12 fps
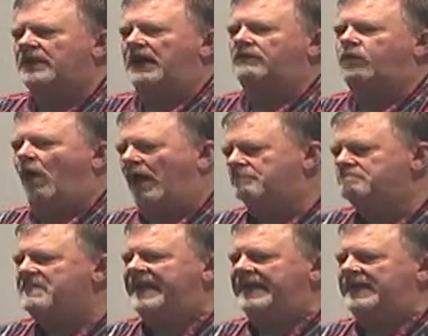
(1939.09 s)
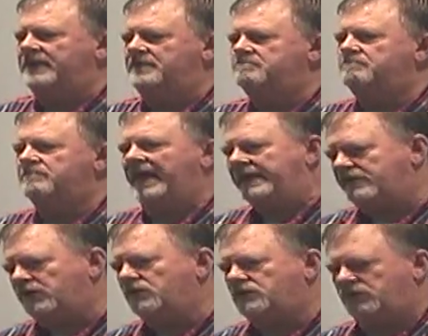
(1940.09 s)
of what men may
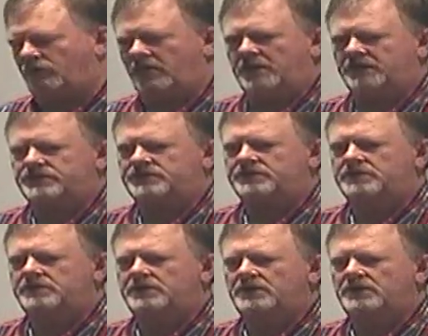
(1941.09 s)
do to us.